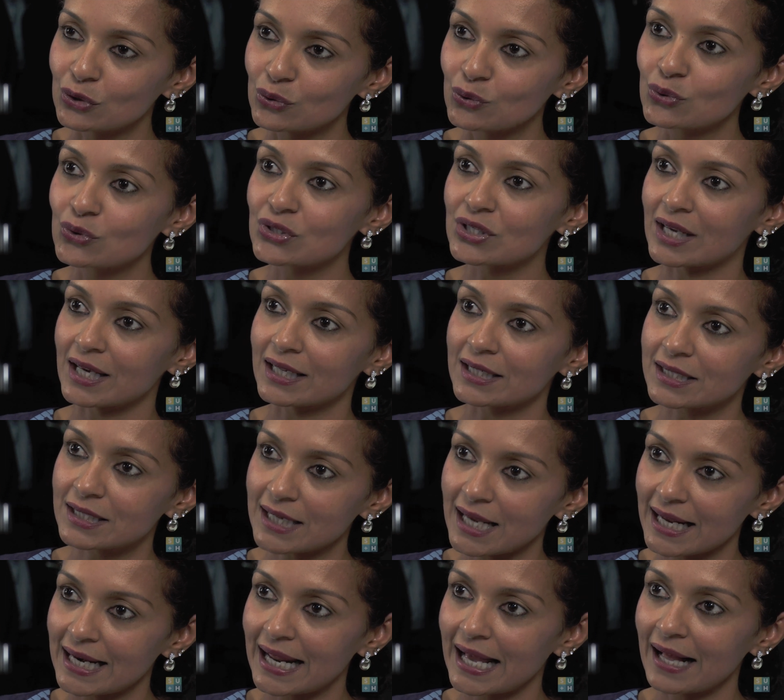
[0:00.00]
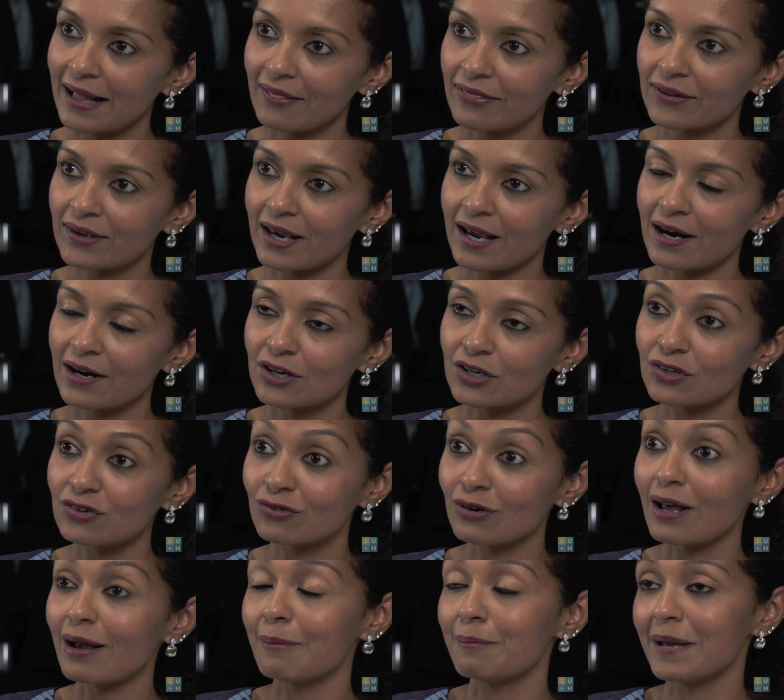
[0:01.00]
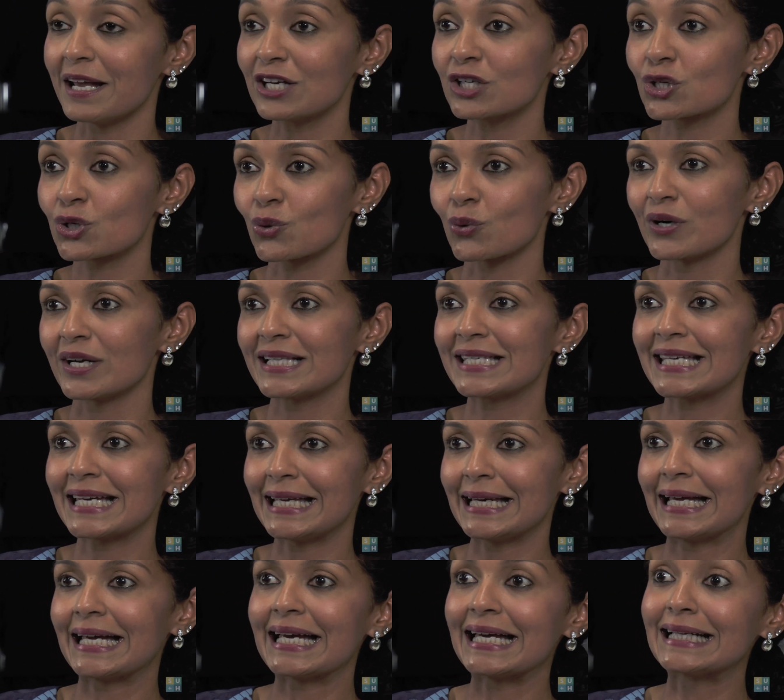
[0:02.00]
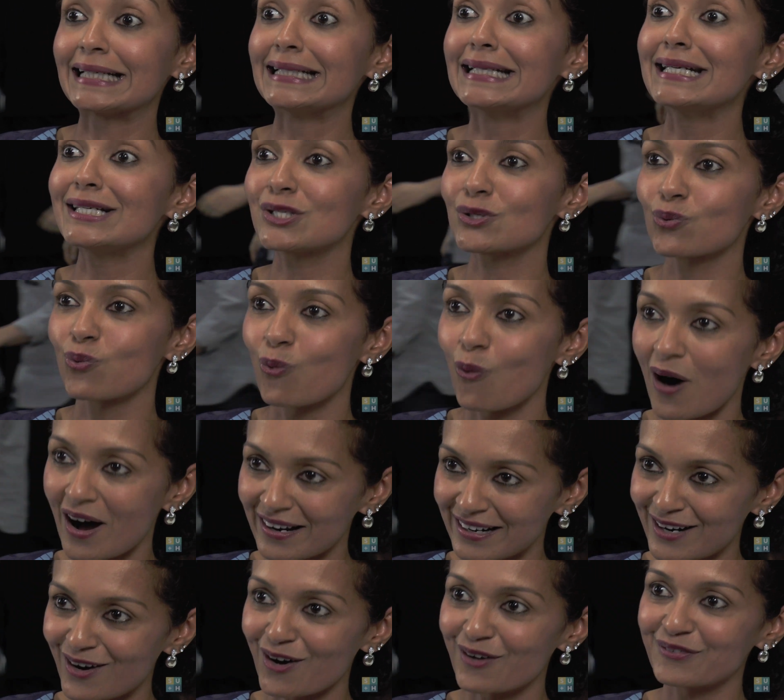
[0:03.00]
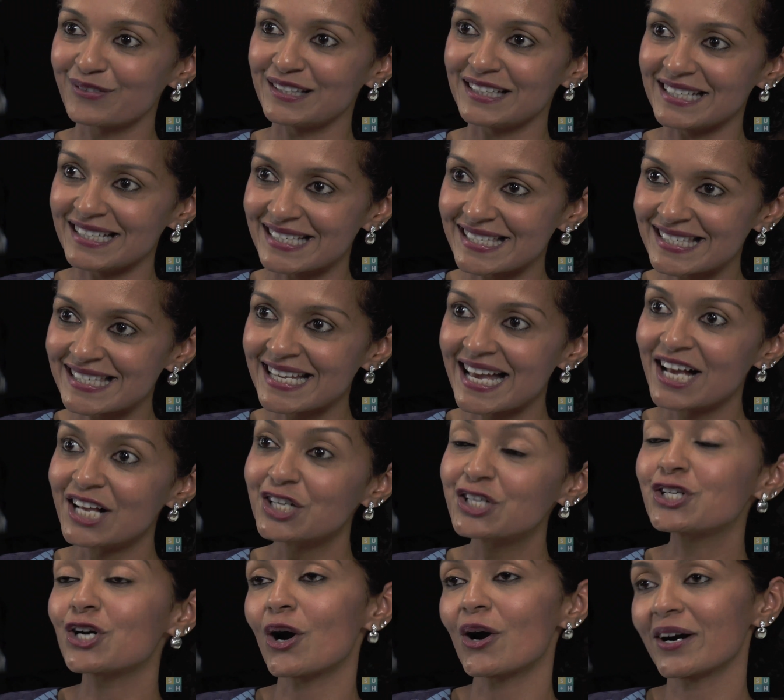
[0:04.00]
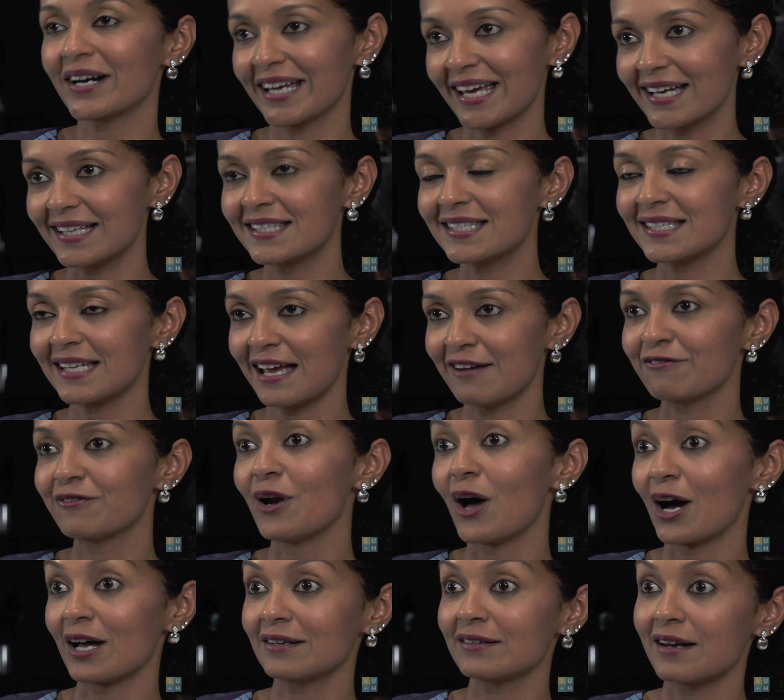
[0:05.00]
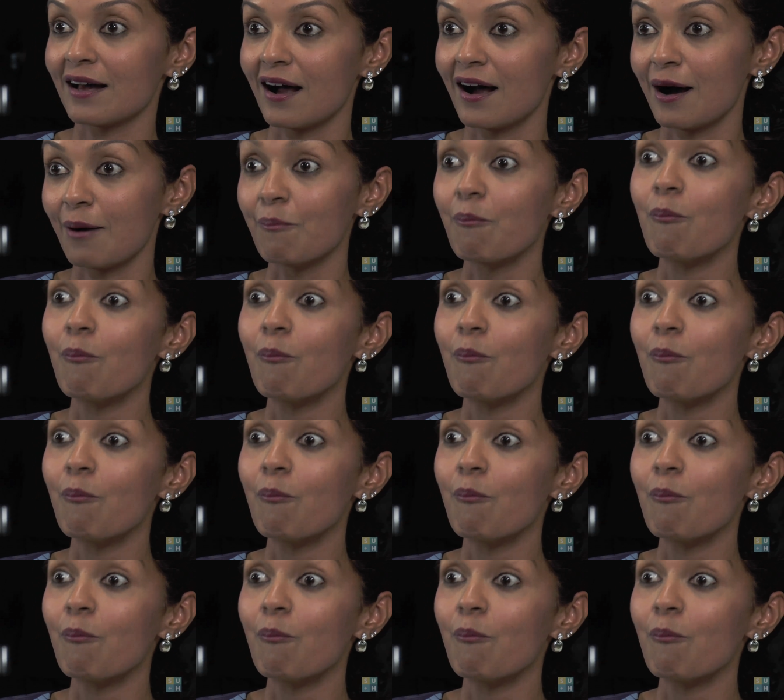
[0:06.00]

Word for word: use it in healthcare, uh, make sure it's hitting at least one of these targets, if not uh,